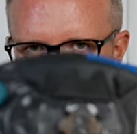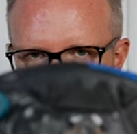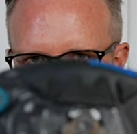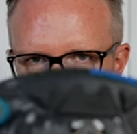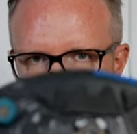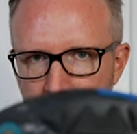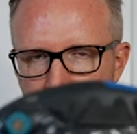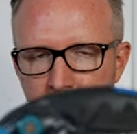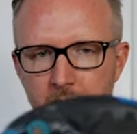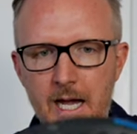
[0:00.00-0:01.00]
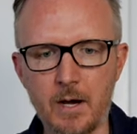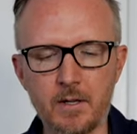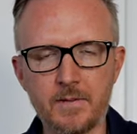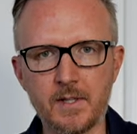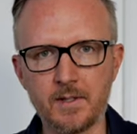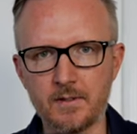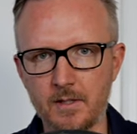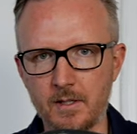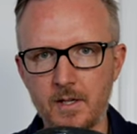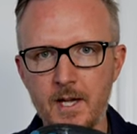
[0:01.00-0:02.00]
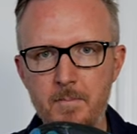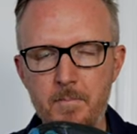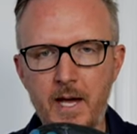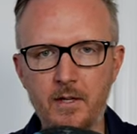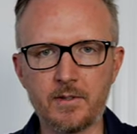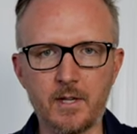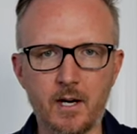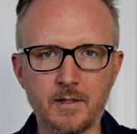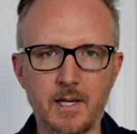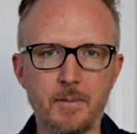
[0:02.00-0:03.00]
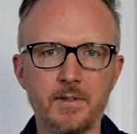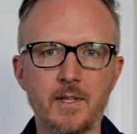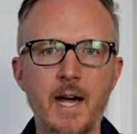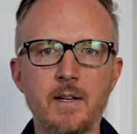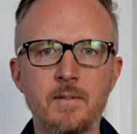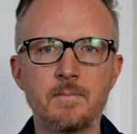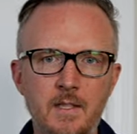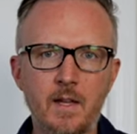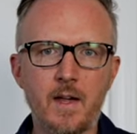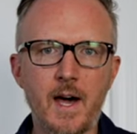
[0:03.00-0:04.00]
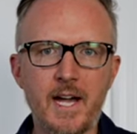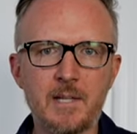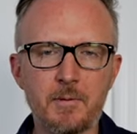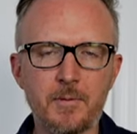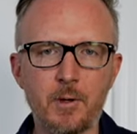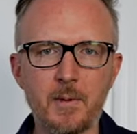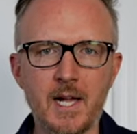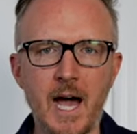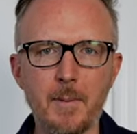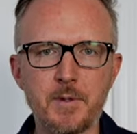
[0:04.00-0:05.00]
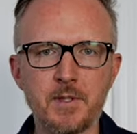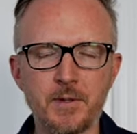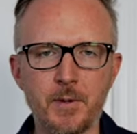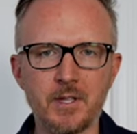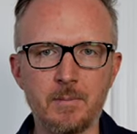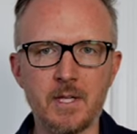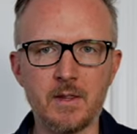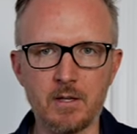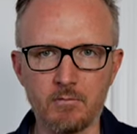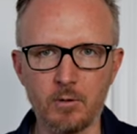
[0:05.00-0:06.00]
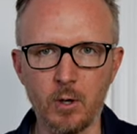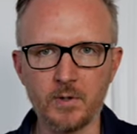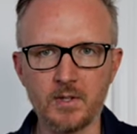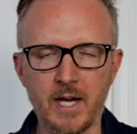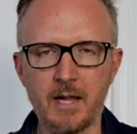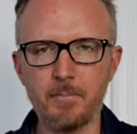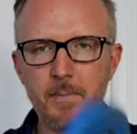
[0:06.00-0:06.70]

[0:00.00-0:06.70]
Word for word: clip in and out of since the pedals are double-sided. Now uh, the highest performing option is going to be the road style